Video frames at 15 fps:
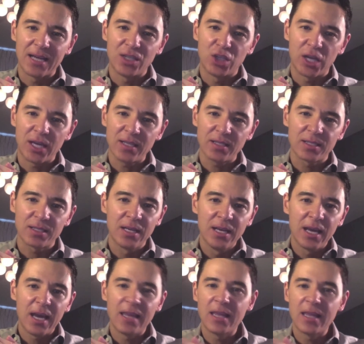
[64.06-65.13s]
and
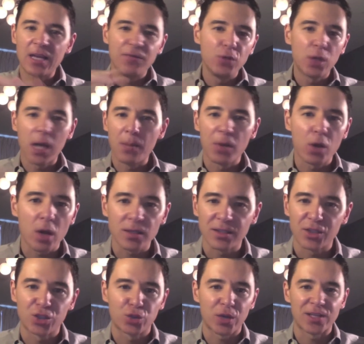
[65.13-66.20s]
digest and then if you come
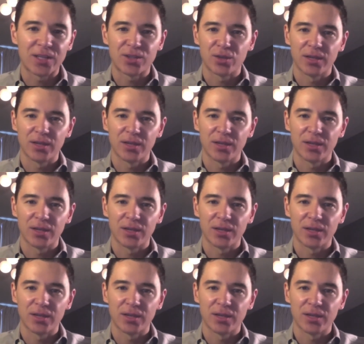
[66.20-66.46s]
across a stressor,